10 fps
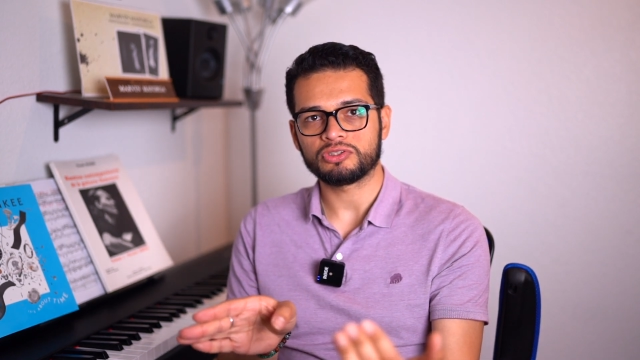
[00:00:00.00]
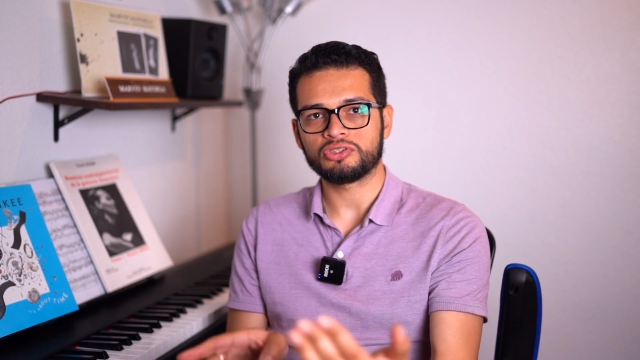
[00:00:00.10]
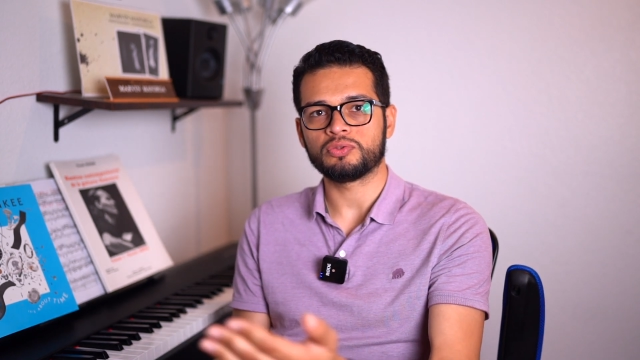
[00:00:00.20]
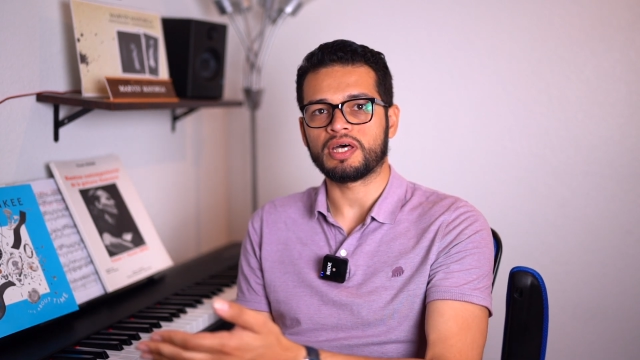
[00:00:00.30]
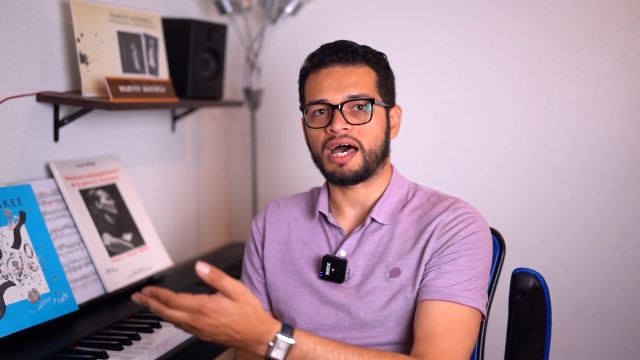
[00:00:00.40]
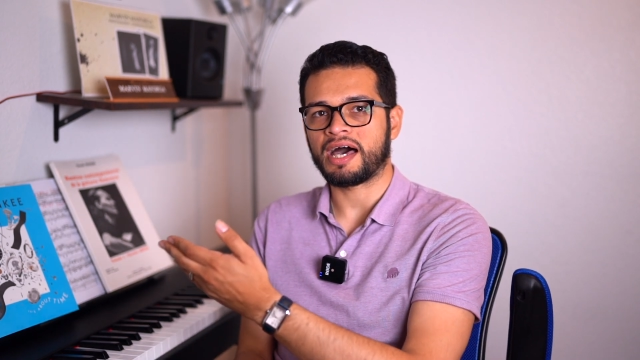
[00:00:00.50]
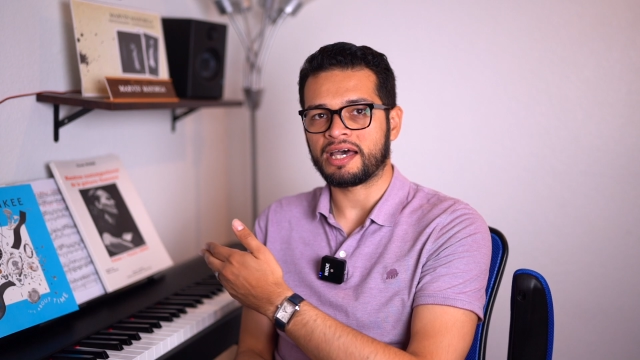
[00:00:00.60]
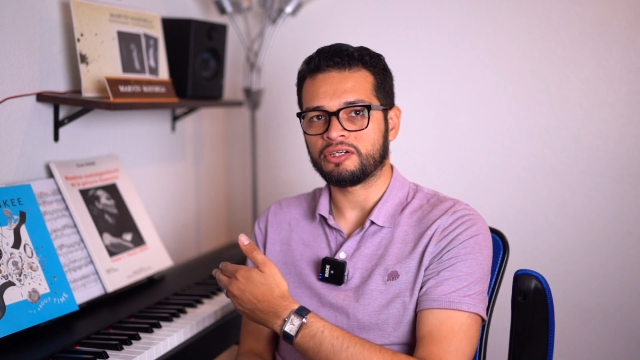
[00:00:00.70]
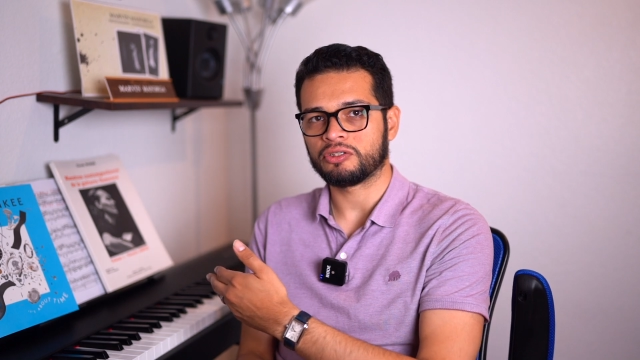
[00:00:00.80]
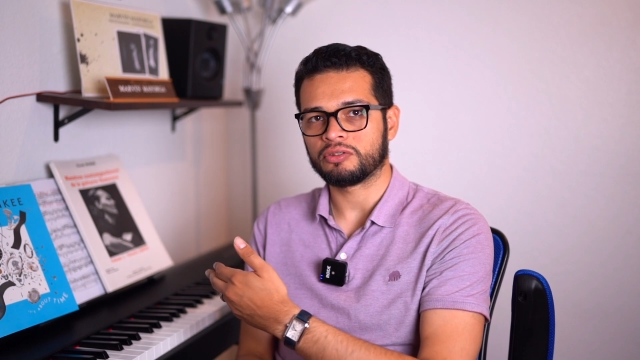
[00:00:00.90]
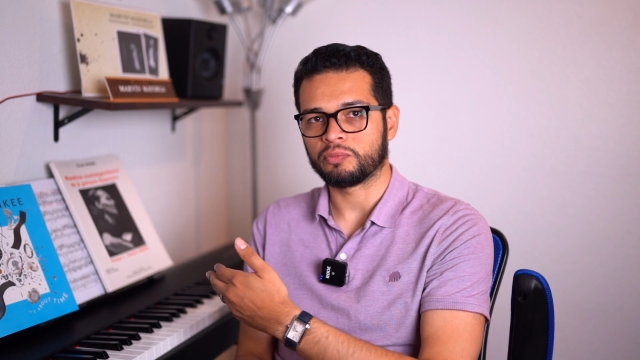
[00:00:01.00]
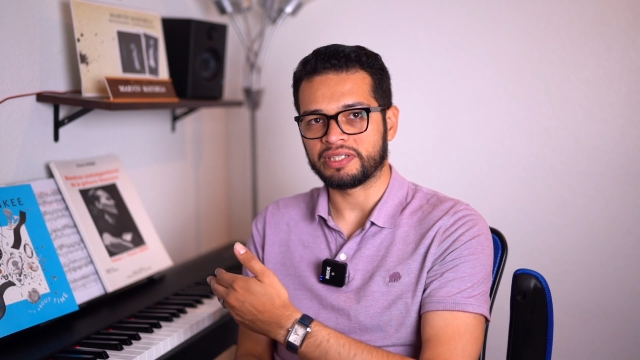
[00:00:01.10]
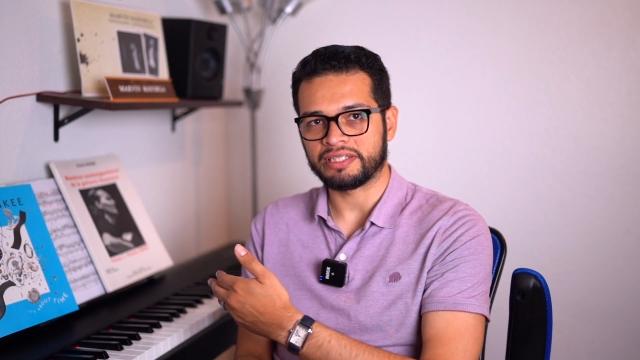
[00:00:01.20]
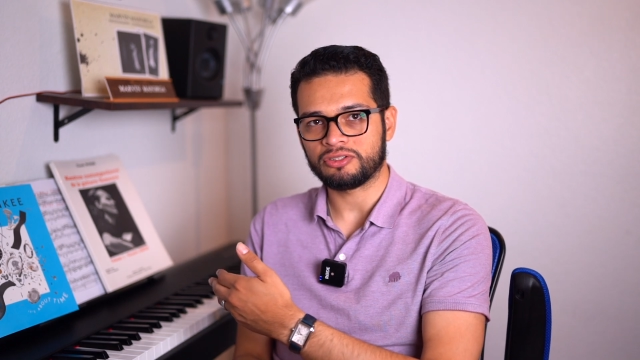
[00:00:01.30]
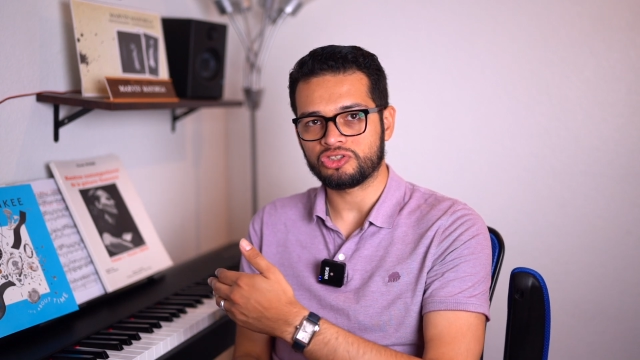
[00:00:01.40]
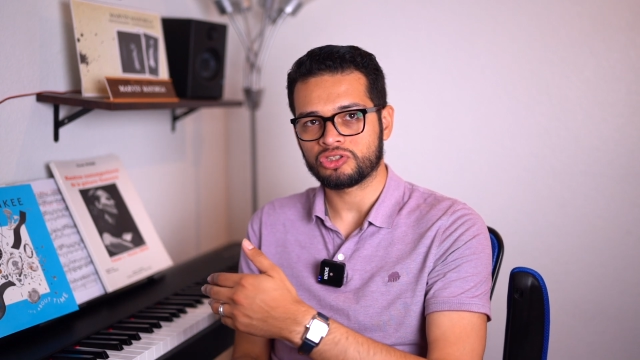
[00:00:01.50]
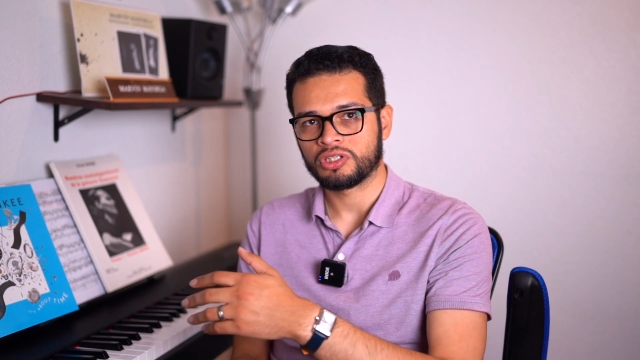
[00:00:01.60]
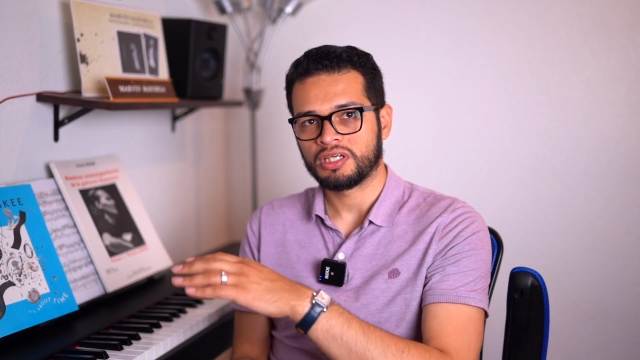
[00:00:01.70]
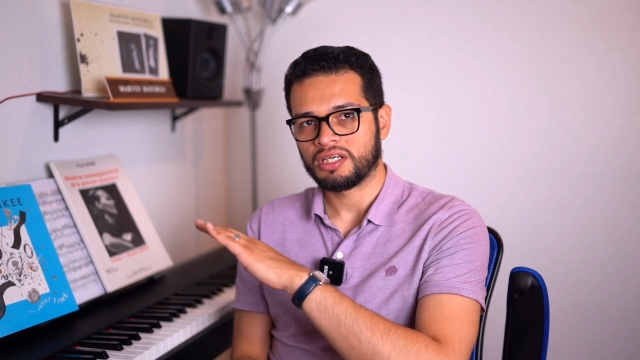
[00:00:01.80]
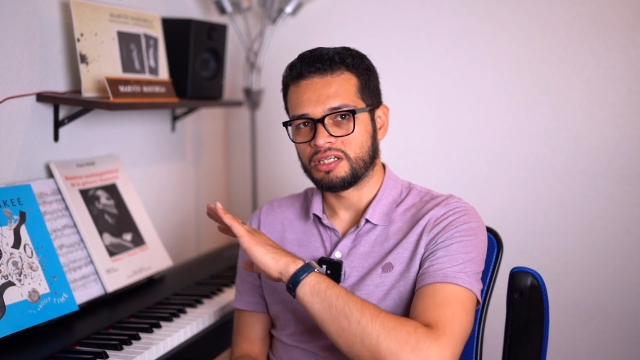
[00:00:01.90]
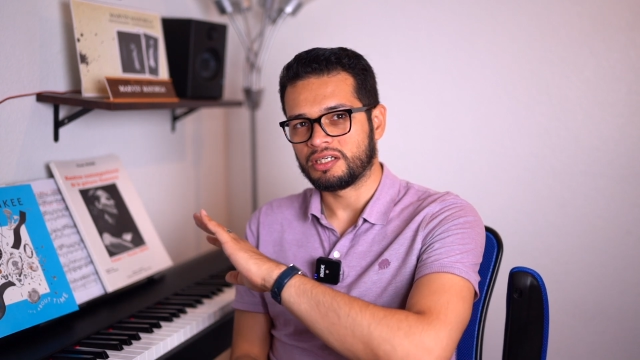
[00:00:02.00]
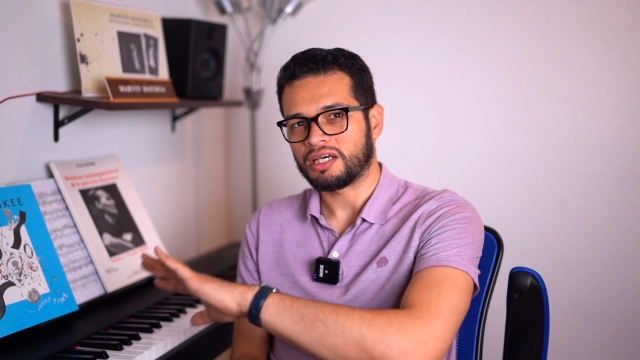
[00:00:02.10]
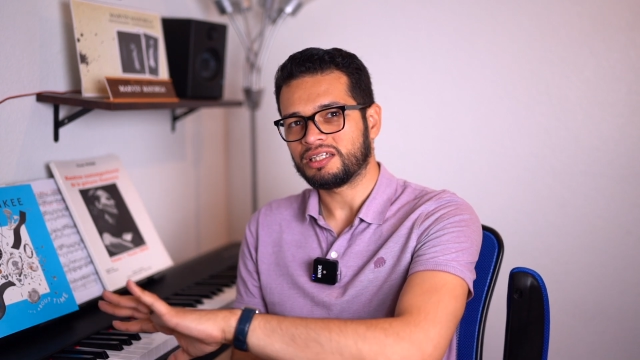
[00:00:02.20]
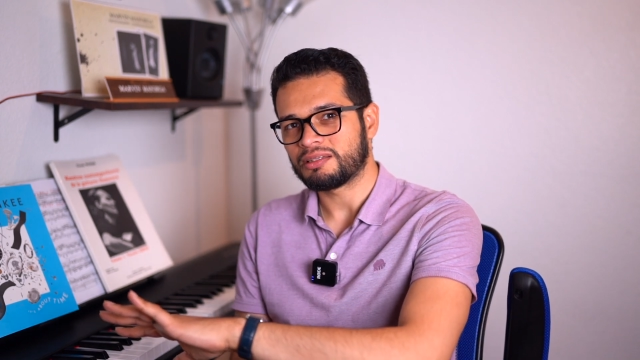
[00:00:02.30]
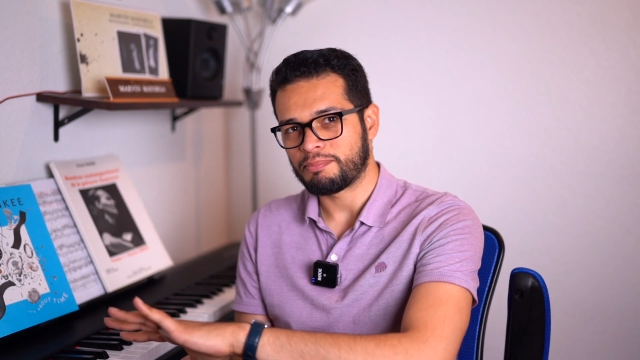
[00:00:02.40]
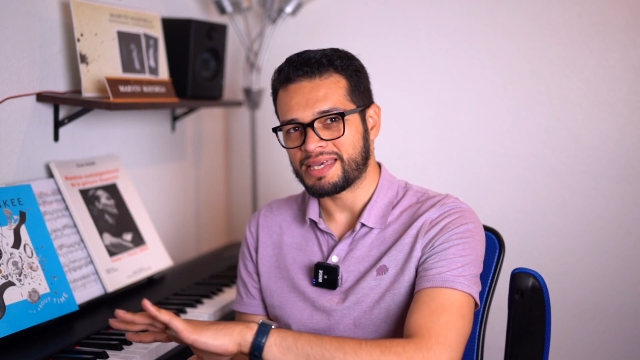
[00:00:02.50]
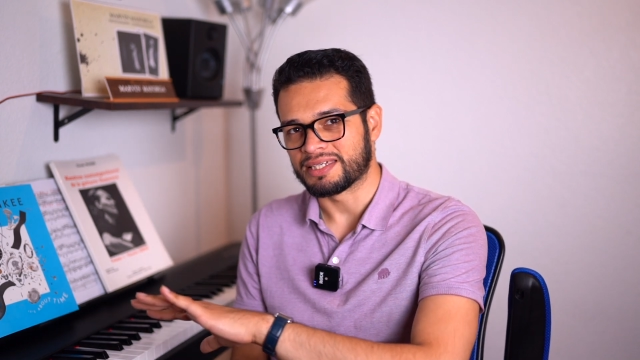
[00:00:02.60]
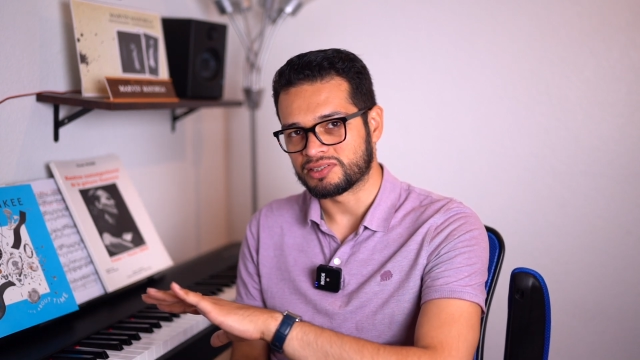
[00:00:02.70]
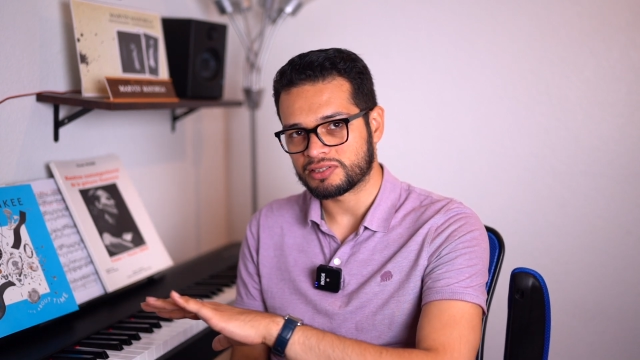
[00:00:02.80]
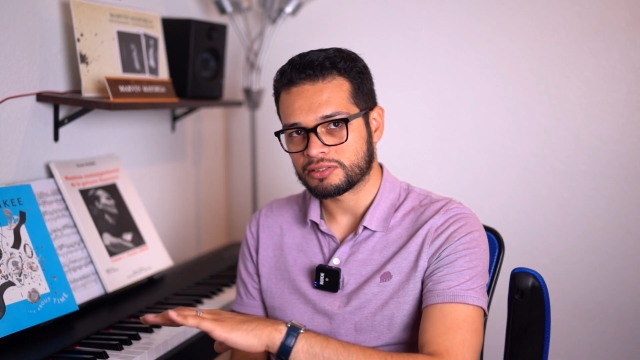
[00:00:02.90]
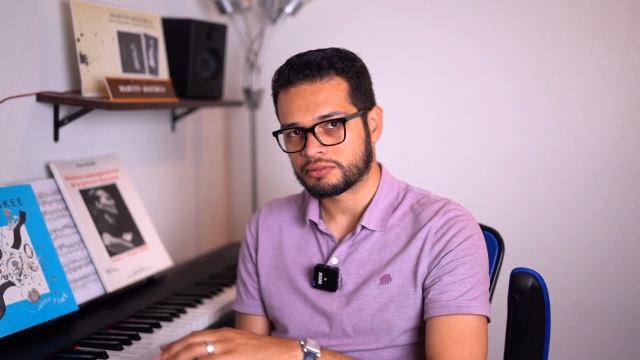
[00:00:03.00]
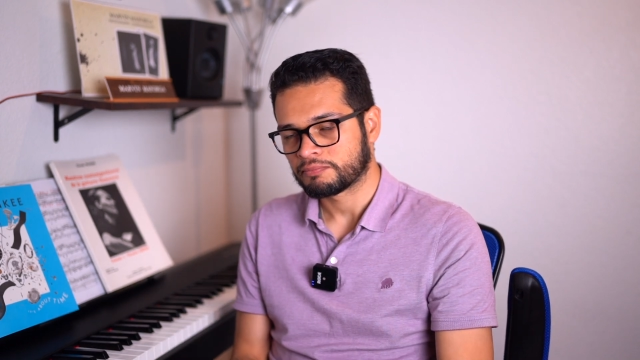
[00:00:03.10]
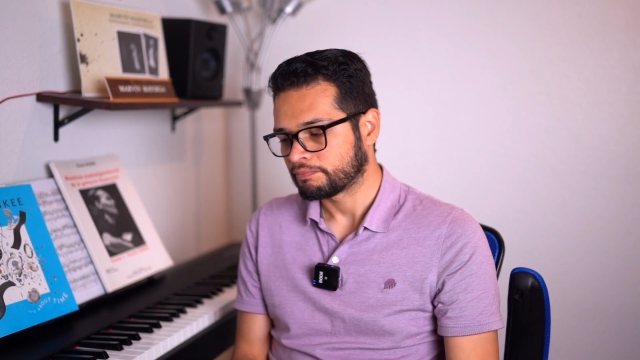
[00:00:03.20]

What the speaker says: to the higher range, not in the bass.